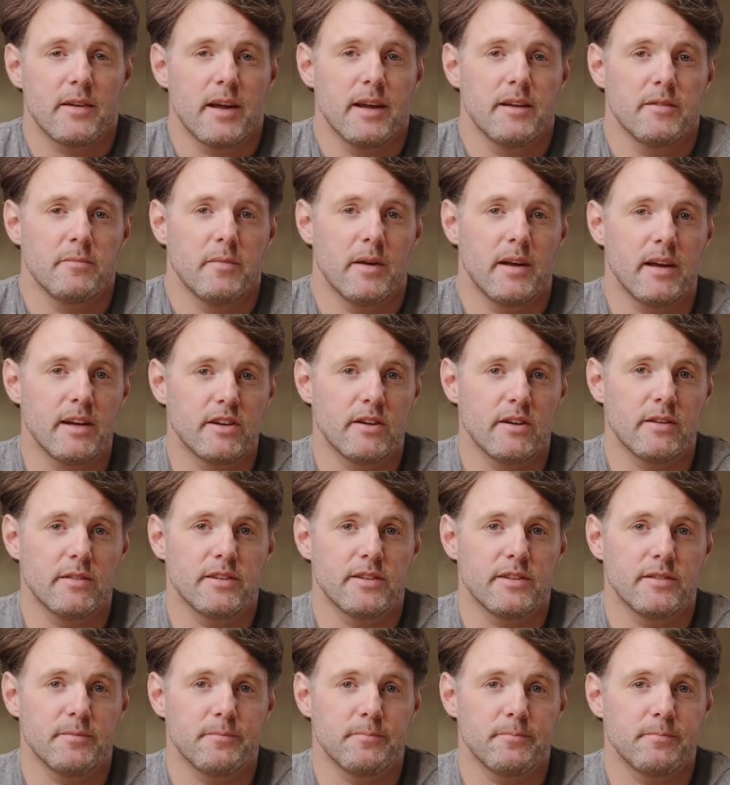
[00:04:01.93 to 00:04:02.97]

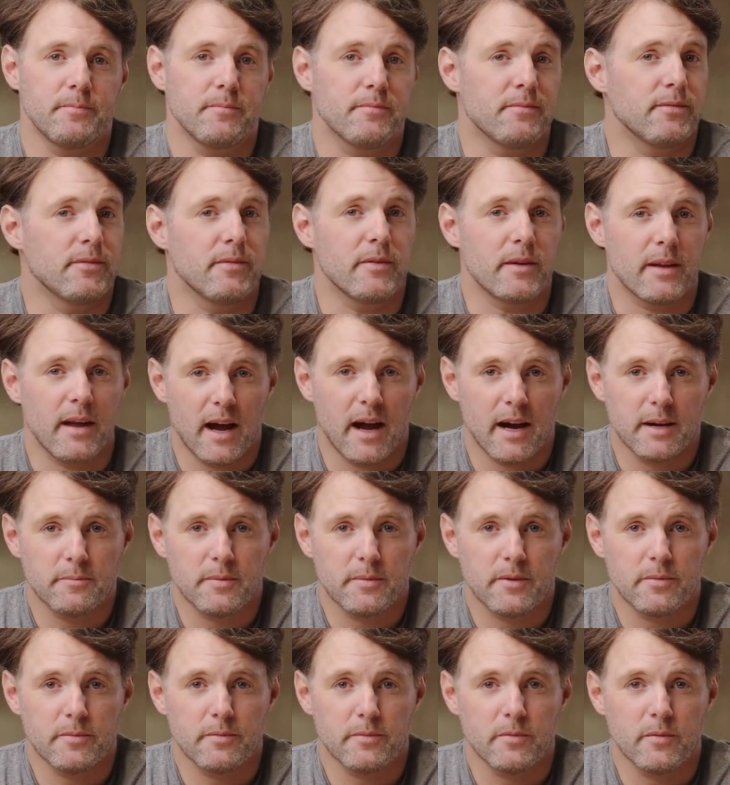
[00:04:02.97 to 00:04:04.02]
explanations,
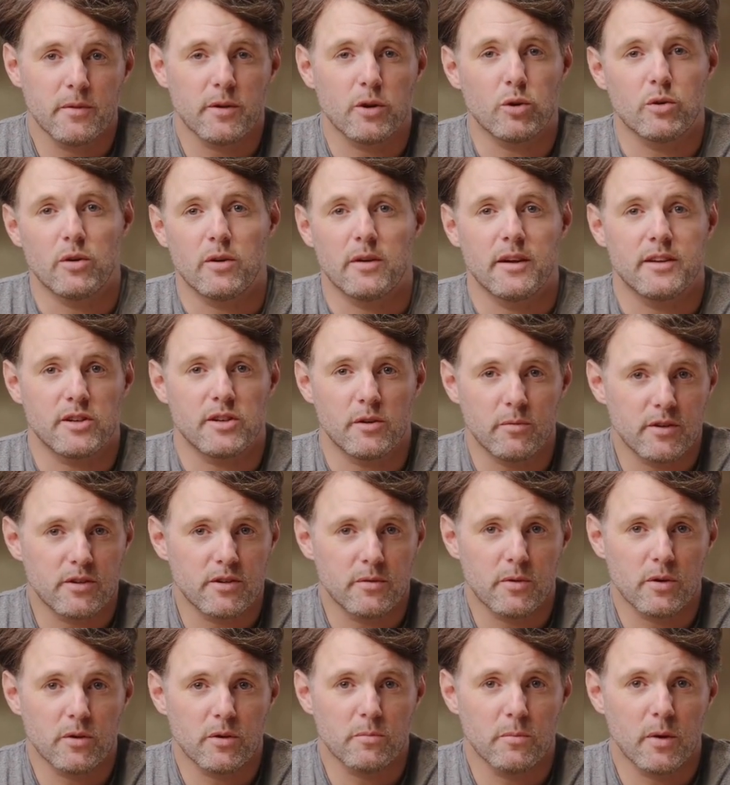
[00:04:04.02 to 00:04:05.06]
LIME, local
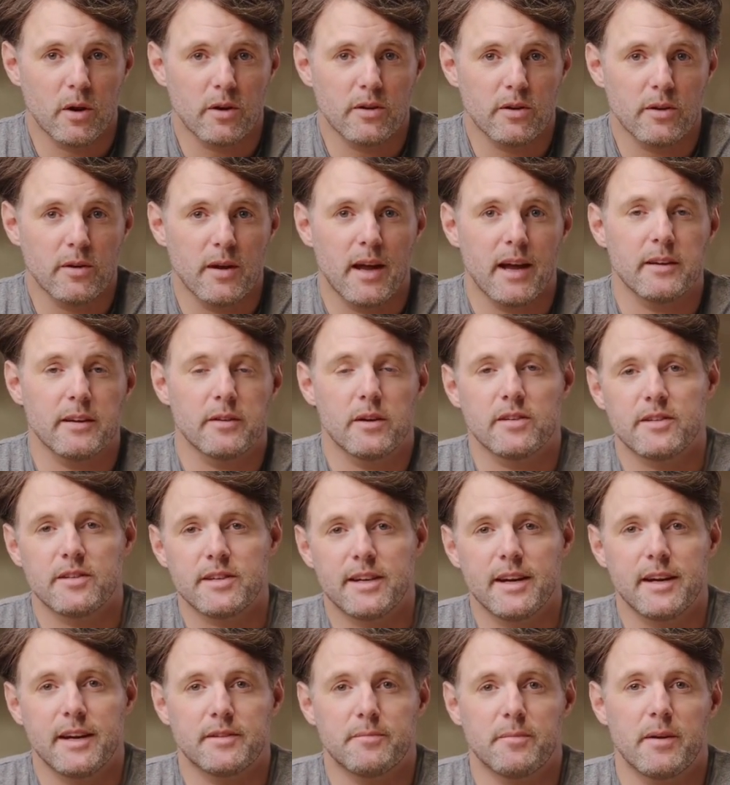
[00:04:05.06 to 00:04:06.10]
interpretable model
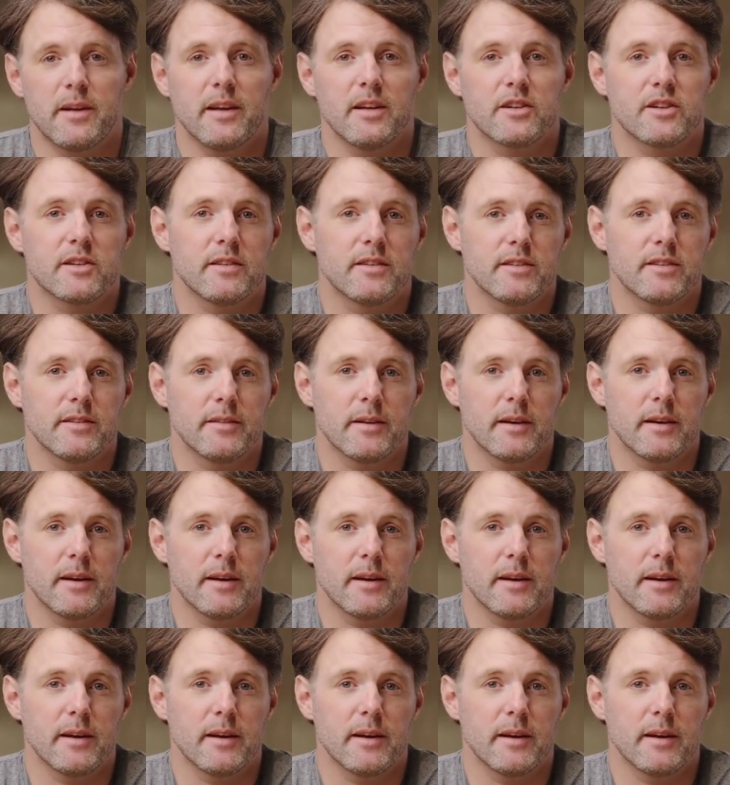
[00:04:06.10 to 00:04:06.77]
agnostic explanations,